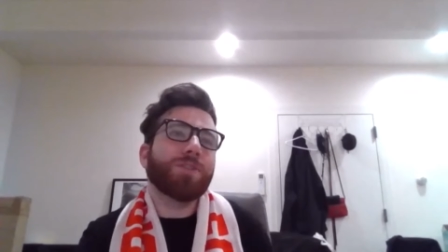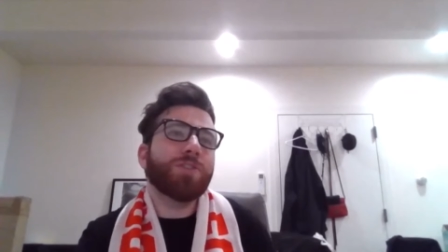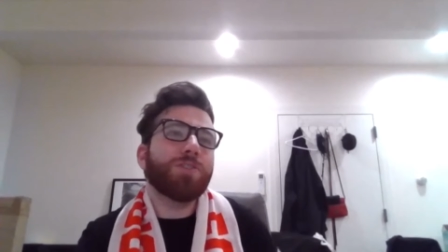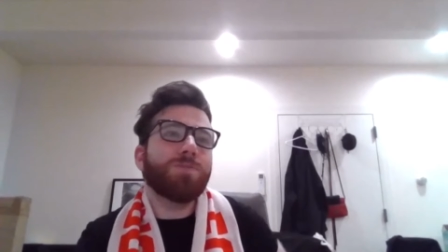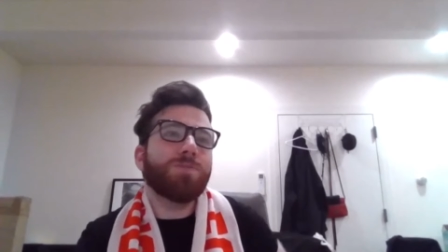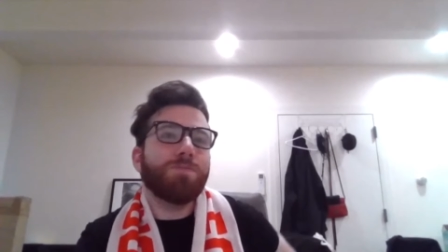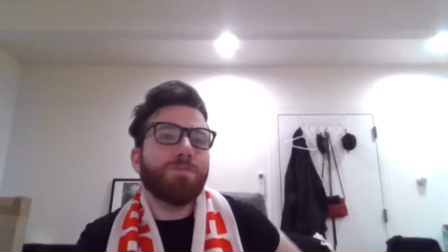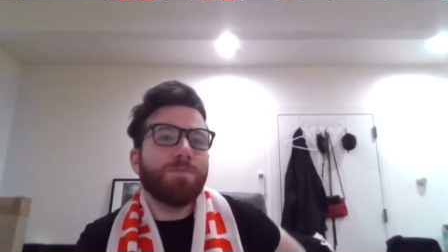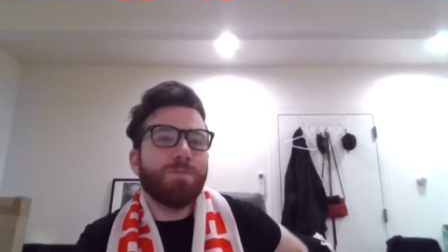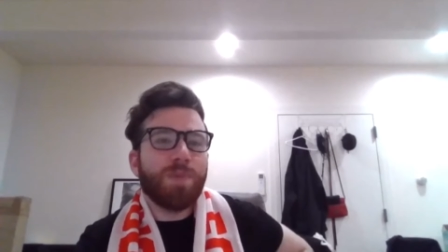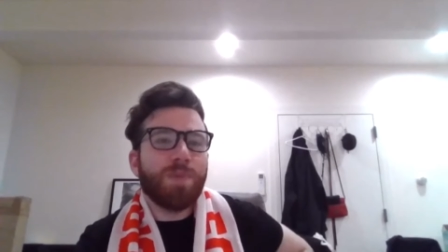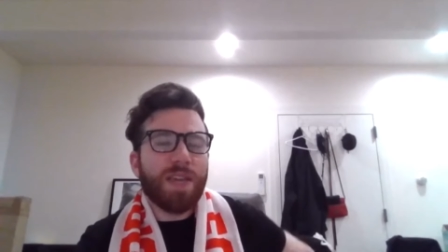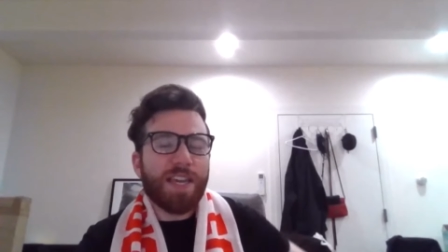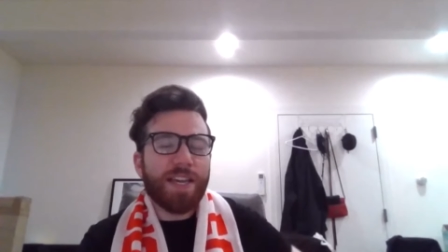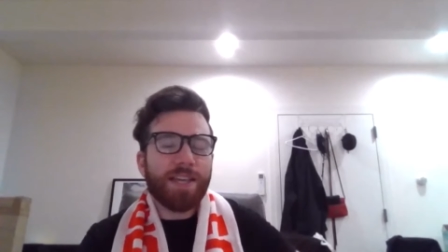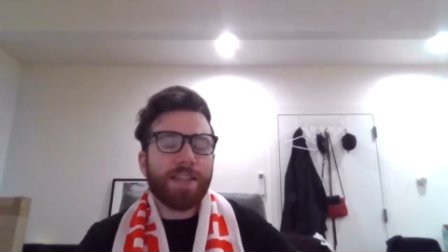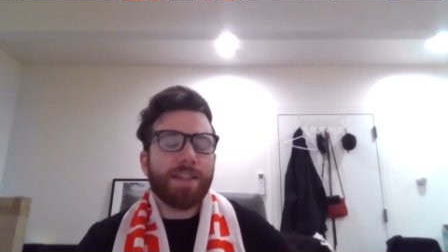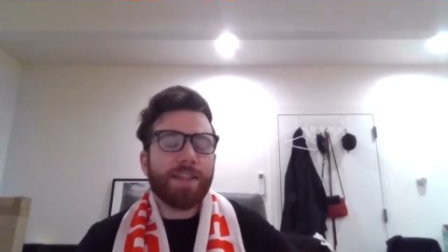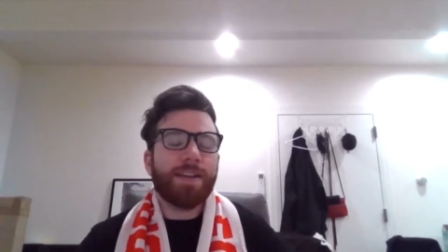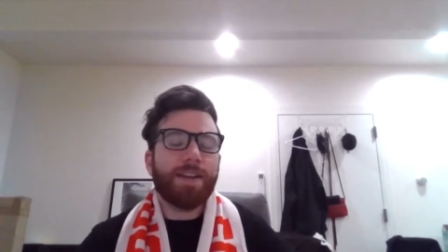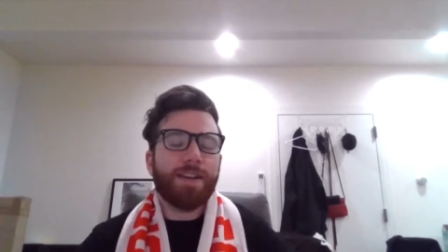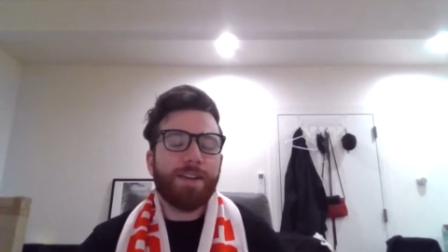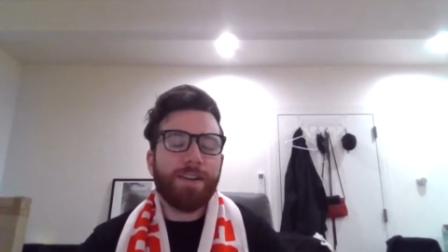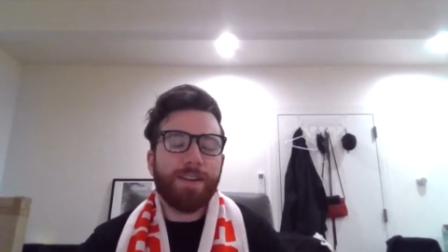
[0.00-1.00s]
just
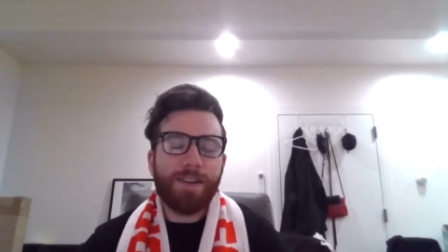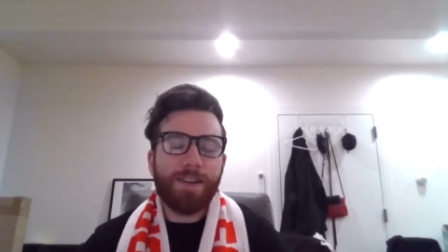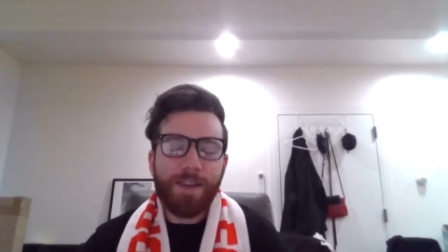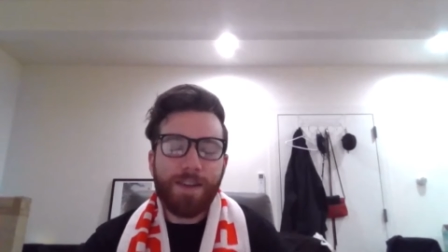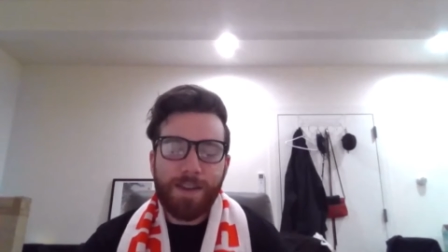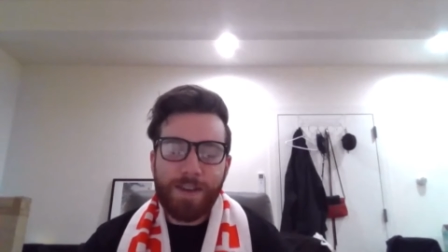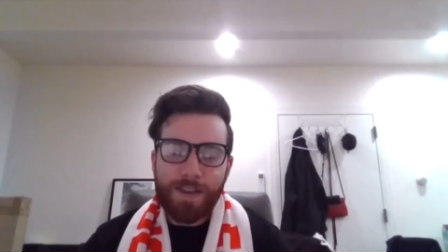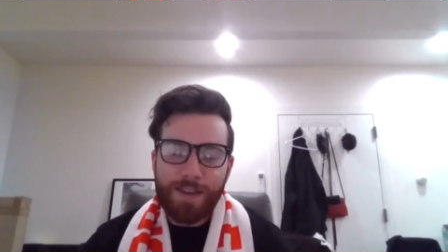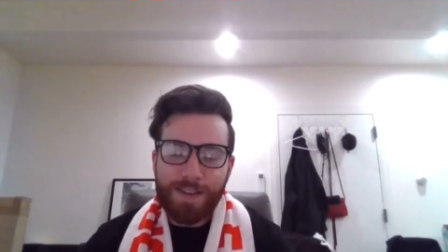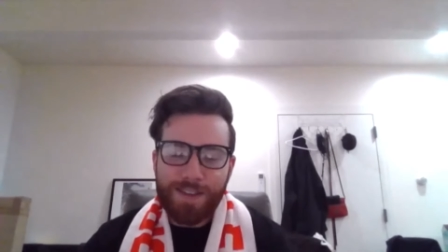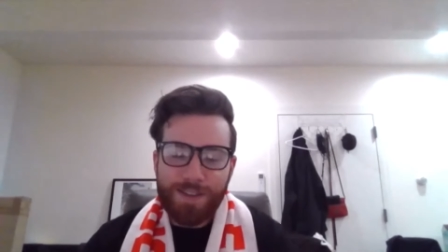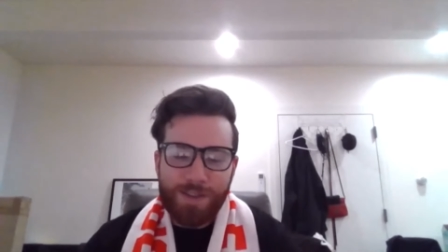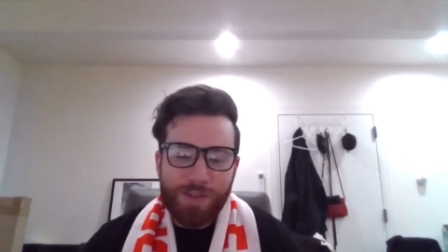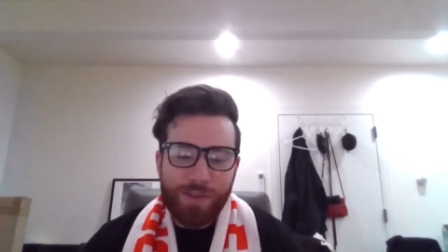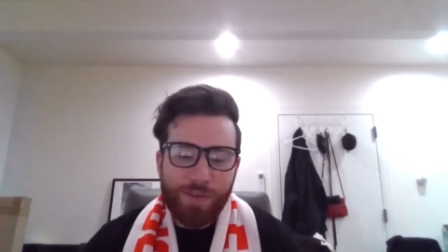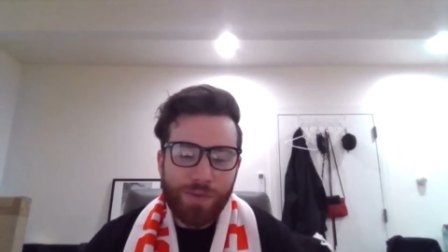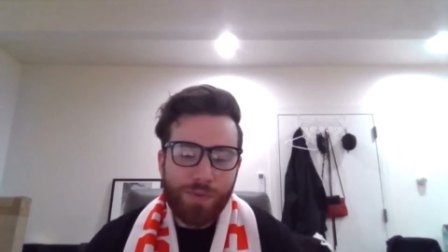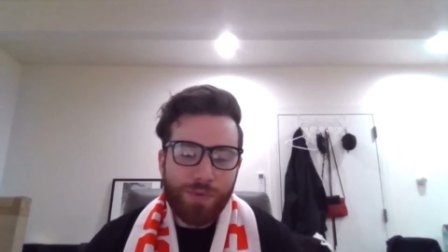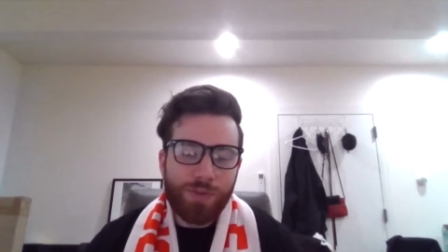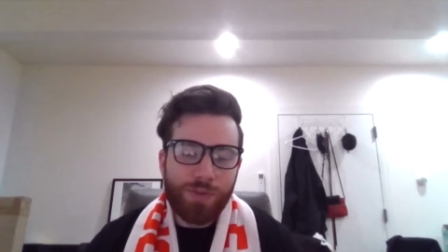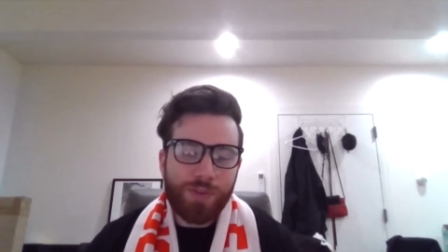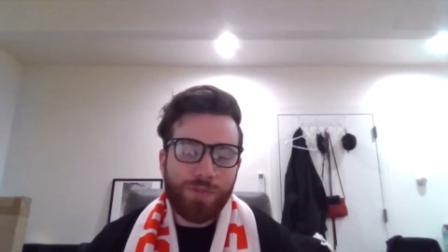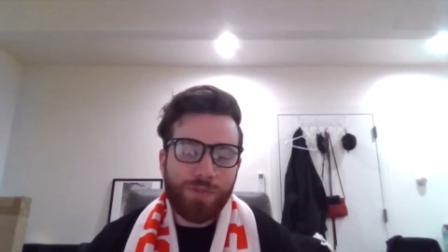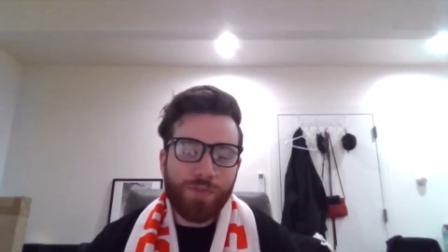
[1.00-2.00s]
being there is
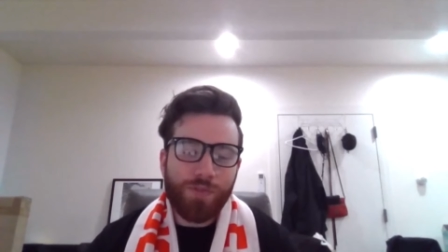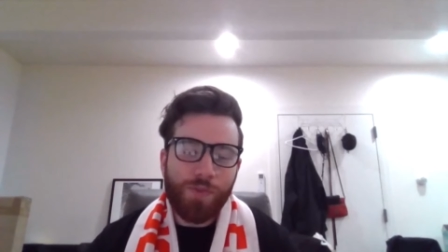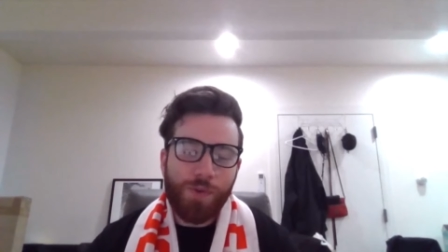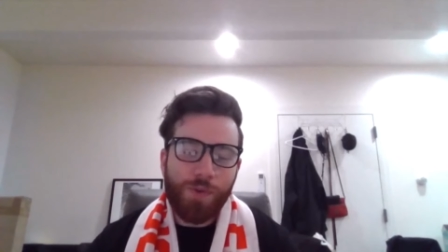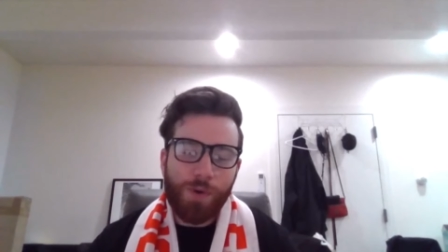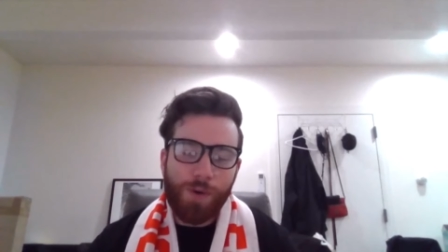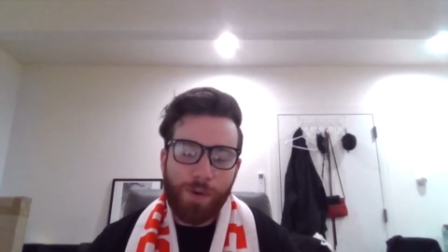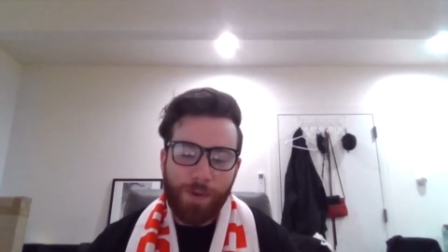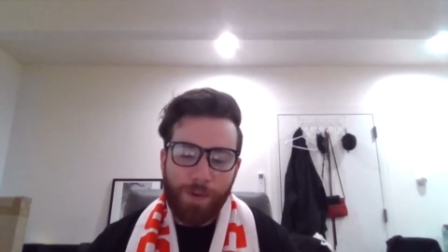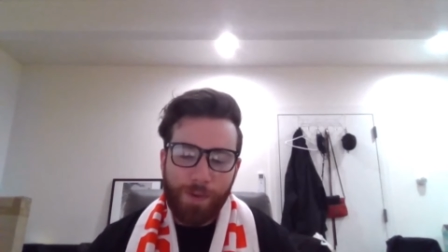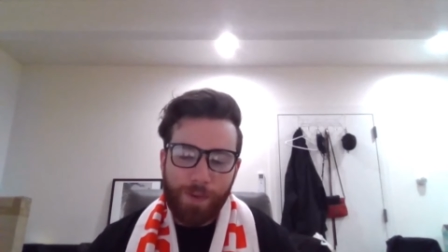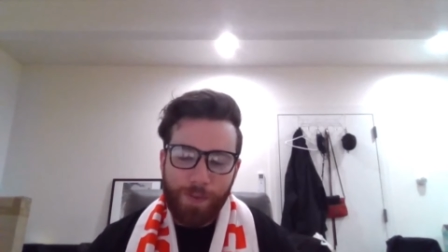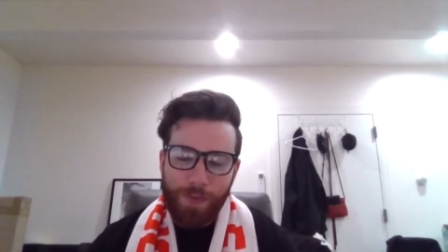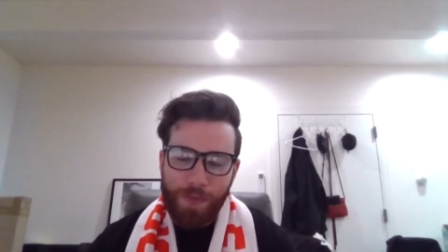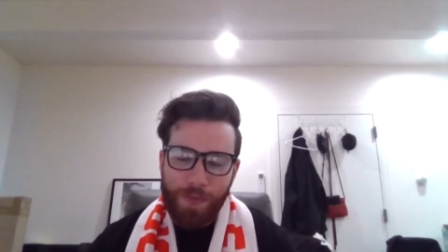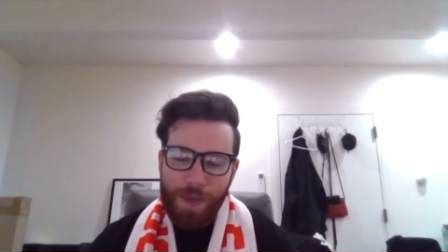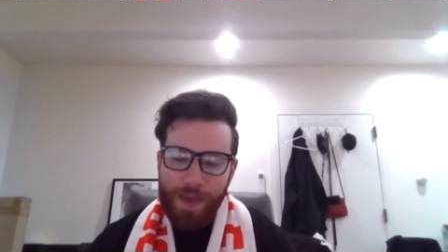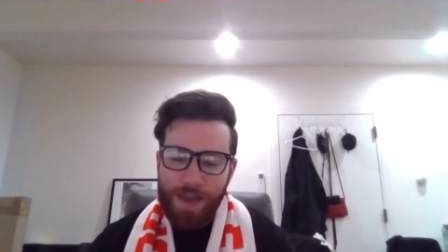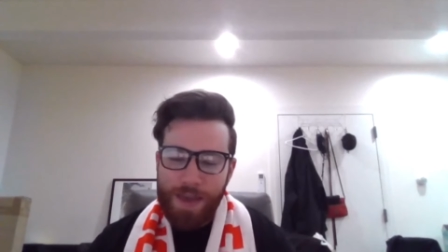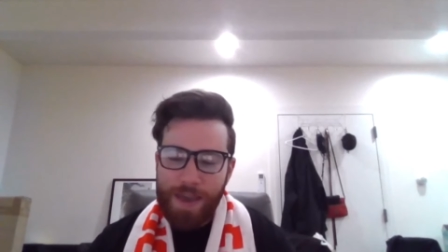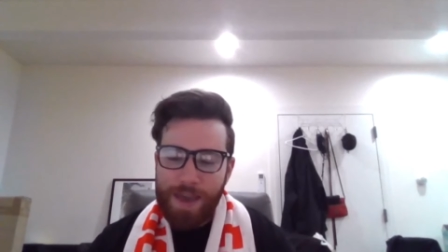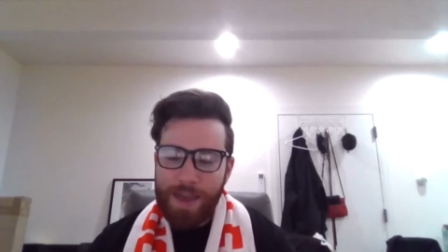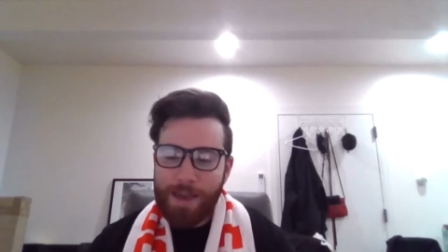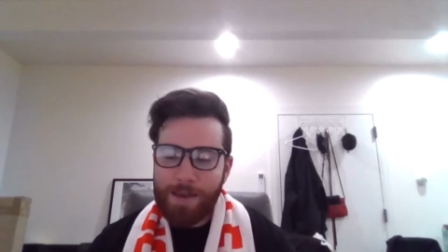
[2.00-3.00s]
huge for
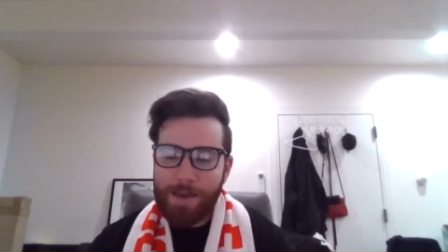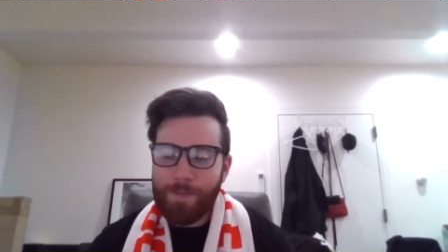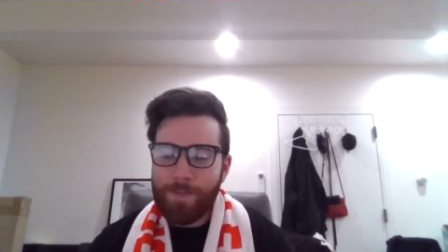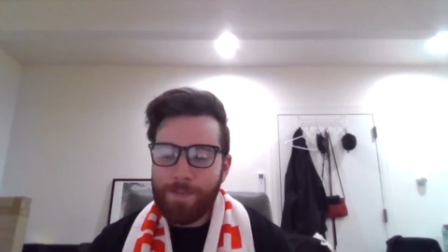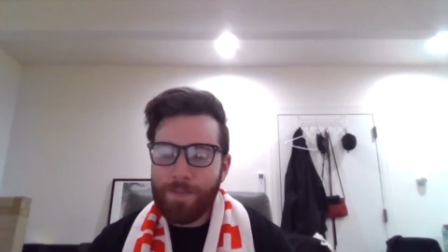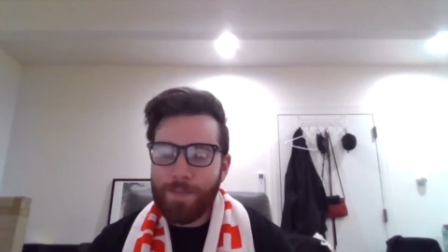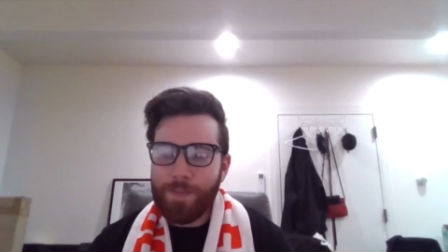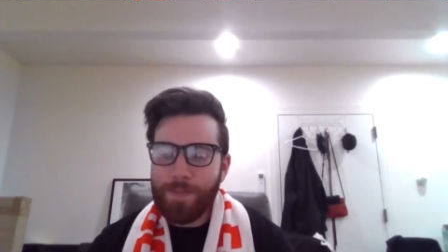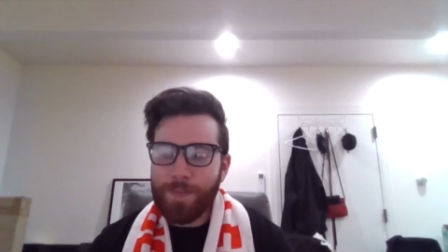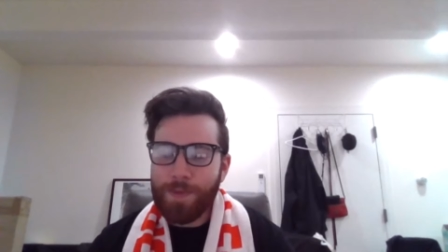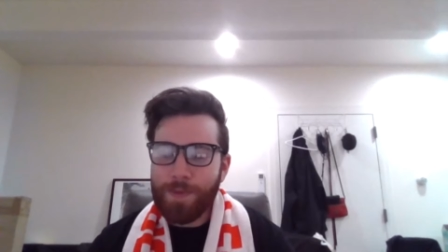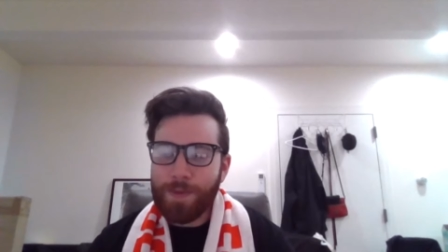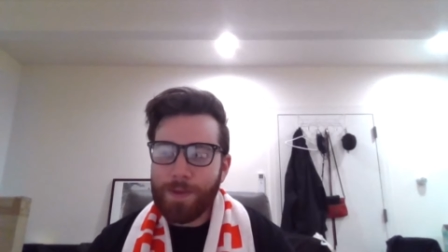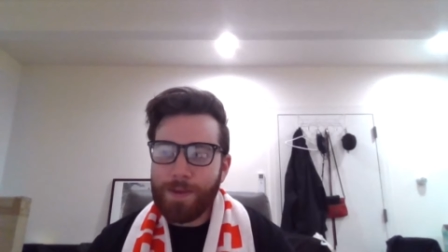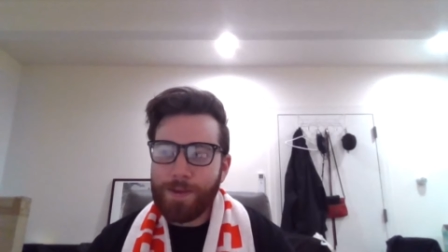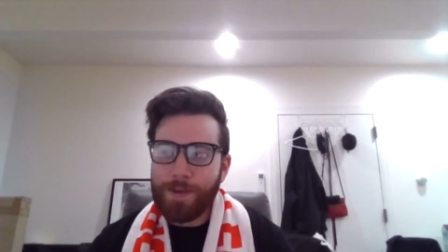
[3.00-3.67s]
the game